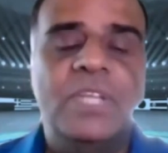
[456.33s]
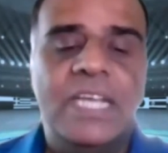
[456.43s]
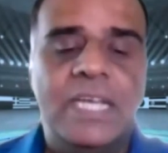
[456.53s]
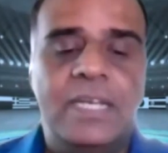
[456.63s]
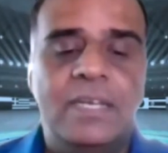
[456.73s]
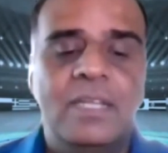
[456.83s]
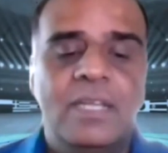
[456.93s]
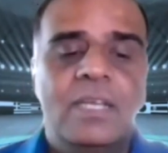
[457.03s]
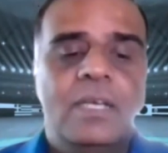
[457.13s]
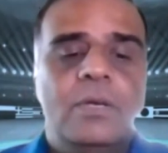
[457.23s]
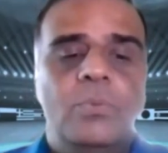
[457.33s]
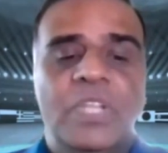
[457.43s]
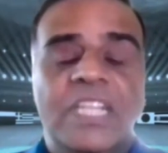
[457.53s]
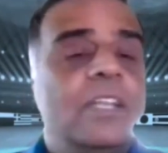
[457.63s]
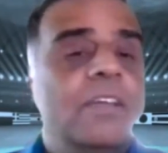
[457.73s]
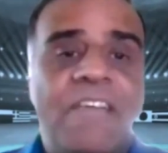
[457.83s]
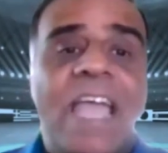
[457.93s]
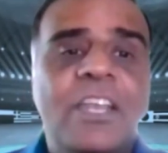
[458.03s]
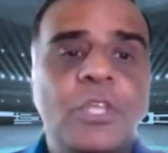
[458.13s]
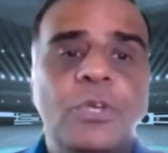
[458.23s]
within a
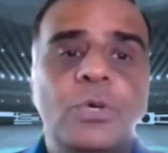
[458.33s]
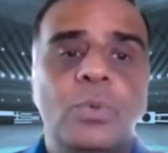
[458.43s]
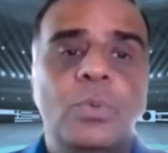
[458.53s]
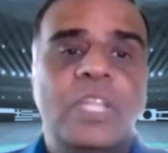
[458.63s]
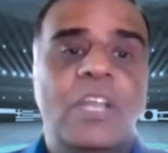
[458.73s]
venue,